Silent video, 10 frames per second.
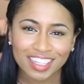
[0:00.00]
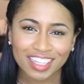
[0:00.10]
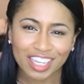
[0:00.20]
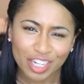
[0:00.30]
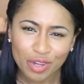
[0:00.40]

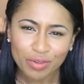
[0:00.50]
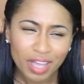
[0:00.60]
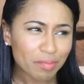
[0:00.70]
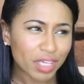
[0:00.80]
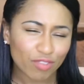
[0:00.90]
You know,
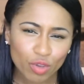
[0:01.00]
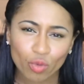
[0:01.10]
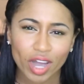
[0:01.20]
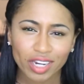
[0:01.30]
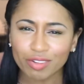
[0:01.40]
I mean, if you
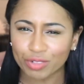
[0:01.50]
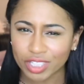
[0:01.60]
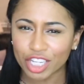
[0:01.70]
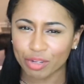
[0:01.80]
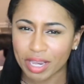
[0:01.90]
want a
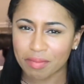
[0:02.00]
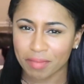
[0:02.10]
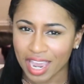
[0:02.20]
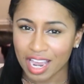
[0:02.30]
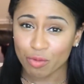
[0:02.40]
really great
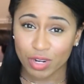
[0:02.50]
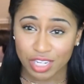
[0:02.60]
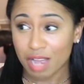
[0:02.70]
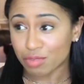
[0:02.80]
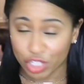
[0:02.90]
man, which
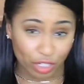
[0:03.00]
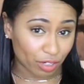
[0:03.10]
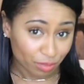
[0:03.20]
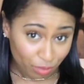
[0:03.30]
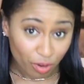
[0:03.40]
I'm
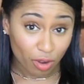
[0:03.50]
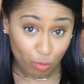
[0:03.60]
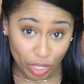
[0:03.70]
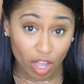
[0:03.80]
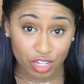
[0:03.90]
sure
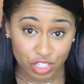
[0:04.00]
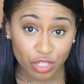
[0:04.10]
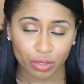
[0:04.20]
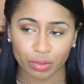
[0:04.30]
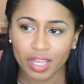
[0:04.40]
we all
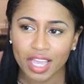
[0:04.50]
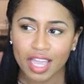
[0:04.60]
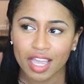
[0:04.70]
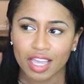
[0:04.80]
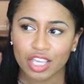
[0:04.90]
do,
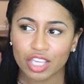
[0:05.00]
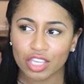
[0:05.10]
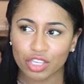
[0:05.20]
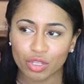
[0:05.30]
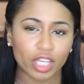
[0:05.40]

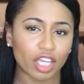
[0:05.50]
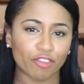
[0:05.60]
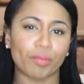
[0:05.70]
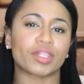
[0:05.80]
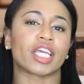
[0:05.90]
you're looking
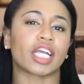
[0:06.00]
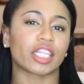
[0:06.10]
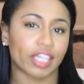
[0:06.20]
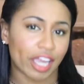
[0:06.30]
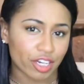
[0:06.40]
for
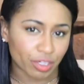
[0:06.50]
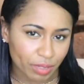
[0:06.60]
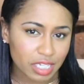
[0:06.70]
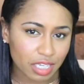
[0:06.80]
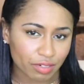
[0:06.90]
particular
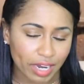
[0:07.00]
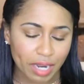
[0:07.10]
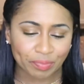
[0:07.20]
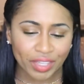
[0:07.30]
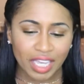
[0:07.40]
characteristics,
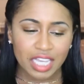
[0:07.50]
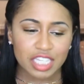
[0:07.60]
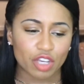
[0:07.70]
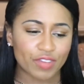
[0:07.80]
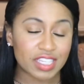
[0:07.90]
right?
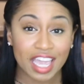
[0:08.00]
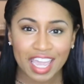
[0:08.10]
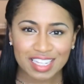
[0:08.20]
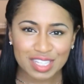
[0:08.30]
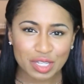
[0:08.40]
So if he's
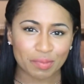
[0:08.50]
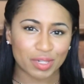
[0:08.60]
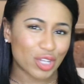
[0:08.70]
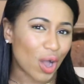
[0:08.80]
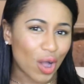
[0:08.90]
handsome
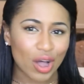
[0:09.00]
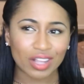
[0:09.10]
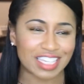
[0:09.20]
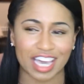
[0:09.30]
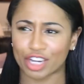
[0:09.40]
and tall,
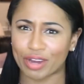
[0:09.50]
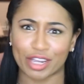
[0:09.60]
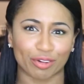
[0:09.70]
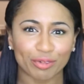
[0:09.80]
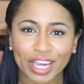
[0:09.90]
he's got a great
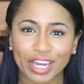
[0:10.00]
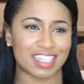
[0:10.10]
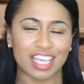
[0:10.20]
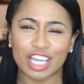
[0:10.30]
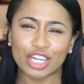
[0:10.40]
career,
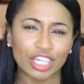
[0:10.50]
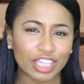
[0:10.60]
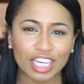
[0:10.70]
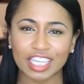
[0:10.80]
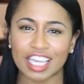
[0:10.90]
he's good
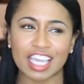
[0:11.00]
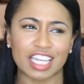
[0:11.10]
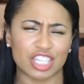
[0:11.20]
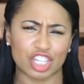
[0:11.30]
looking, and he's in